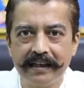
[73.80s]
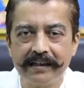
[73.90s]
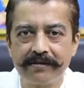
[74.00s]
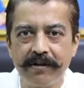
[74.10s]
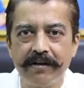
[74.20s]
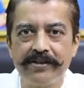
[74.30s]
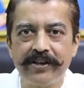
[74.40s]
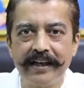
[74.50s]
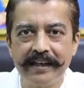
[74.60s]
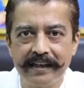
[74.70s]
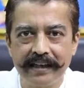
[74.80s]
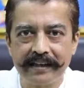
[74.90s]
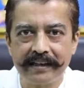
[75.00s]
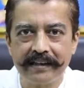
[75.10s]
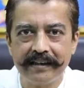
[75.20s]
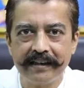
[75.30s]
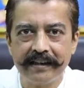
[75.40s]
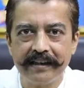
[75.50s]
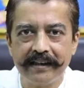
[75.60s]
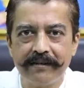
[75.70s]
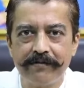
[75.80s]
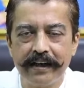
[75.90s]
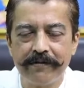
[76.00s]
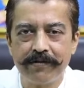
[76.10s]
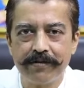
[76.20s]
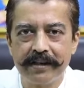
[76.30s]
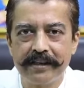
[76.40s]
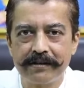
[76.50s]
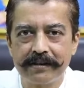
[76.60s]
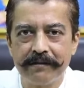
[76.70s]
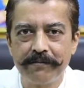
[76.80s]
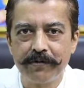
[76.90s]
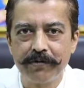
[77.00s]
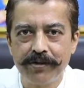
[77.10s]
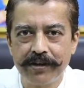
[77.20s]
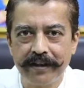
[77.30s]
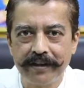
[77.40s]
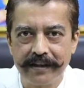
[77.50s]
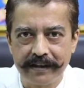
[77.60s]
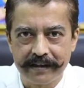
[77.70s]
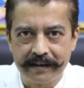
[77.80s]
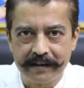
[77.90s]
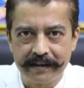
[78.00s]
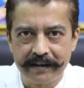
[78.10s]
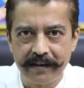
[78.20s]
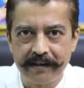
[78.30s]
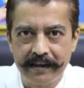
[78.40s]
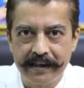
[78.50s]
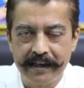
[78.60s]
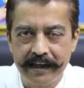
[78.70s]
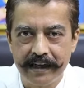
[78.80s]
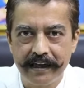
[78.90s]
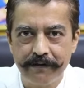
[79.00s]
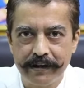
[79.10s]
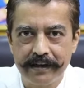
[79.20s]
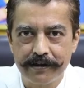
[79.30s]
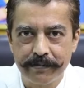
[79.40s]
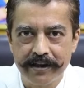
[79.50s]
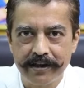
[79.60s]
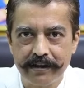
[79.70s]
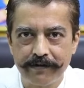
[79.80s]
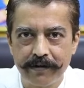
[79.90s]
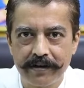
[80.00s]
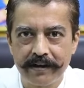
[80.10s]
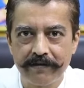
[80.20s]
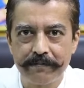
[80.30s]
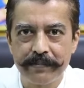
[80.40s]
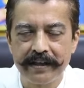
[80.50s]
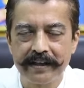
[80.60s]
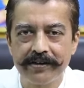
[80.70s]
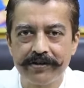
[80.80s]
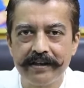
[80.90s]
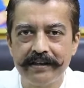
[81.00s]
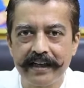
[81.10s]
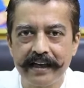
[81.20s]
is called genetic, we have noticed some crucial things. Now these are relevant especially for developing countries